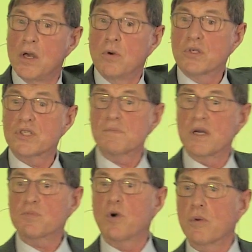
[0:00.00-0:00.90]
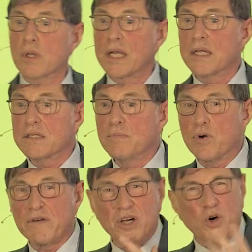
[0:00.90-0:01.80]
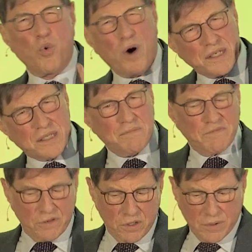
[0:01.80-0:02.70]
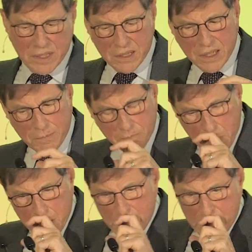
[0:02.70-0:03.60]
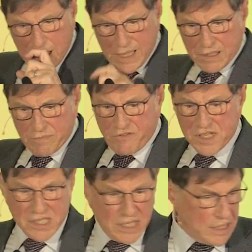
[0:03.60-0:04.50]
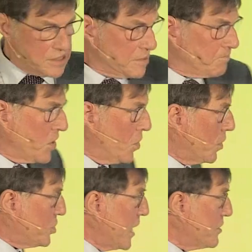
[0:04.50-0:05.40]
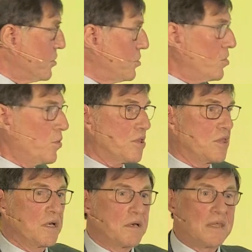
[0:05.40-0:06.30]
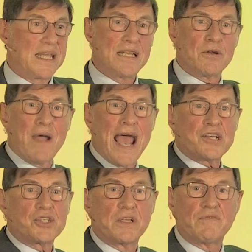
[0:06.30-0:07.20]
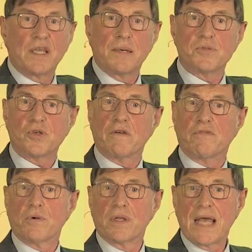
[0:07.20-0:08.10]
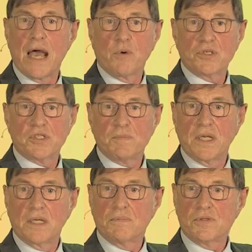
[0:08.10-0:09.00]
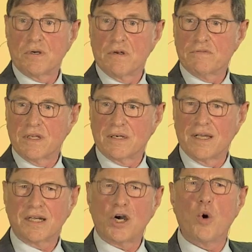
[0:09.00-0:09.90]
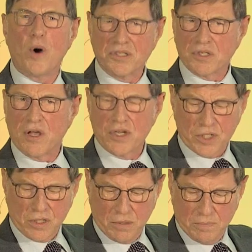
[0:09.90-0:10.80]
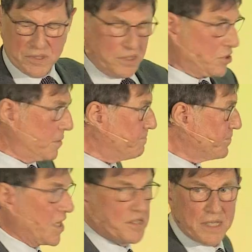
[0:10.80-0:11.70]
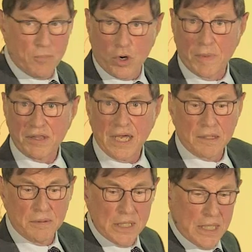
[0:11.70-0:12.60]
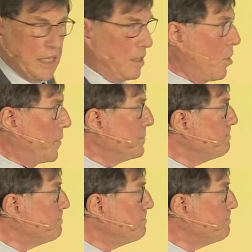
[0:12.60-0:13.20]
which is much more related to more of a quantum view in physics, which has to do with the interaction of the observer and that which is being observed, a co-ontological position. I'll say more about that in a moment.